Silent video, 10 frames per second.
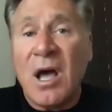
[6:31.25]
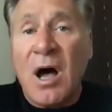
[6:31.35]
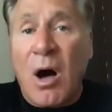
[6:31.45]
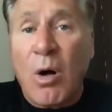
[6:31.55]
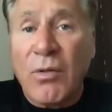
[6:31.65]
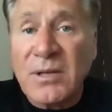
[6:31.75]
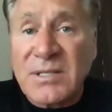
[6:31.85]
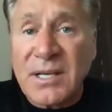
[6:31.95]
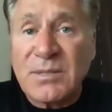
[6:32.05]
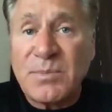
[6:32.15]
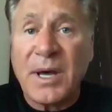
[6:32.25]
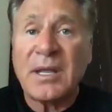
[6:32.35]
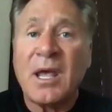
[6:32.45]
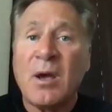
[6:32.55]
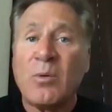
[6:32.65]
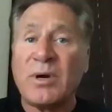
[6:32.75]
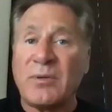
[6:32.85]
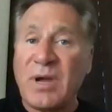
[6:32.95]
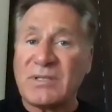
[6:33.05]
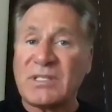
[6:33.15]
all those things, but
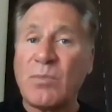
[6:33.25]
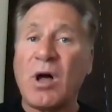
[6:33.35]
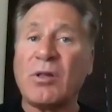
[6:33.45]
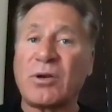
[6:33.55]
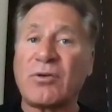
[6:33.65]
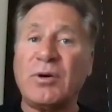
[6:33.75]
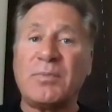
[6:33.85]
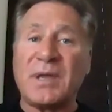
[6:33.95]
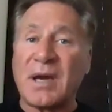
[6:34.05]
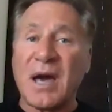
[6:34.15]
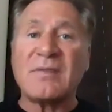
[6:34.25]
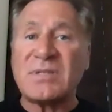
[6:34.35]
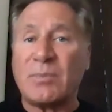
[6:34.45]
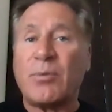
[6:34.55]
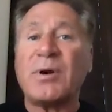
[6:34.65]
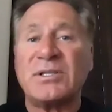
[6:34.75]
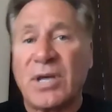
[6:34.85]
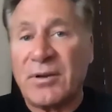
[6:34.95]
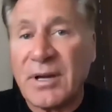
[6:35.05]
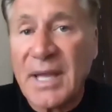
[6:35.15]
we have a smaller group that kind of support each
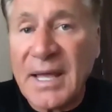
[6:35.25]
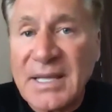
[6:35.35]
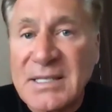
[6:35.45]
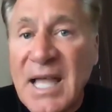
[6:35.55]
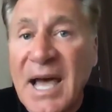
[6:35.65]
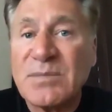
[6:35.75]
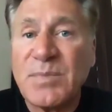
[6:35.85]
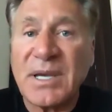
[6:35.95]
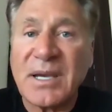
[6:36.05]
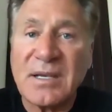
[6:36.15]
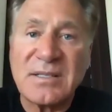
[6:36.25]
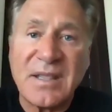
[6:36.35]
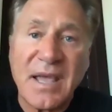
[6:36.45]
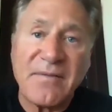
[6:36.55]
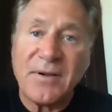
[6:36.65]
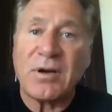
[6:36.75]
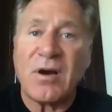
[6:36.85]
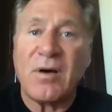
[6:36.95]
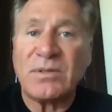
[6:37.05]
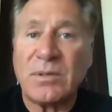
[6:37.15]
other. And it's nice because they feel
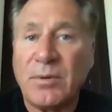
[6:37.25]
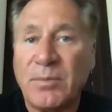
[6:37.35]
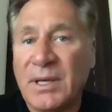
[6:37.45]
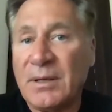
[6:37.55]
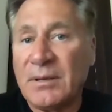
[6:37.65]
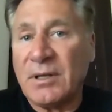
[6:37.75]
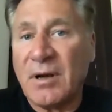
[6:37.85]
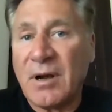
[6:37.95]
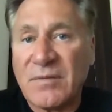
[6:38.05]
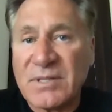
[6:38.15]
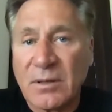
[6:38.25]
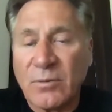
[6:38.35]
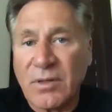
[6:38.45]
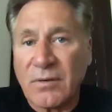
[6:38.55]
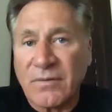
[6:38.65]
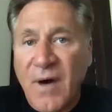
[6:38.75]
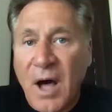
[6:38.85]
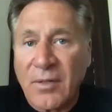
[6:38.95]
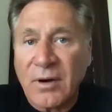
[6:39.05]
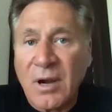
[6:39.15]
comfortable being, obviously with their
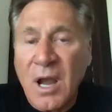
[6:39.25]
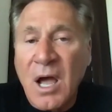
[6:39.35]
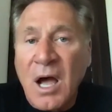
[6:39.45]
father.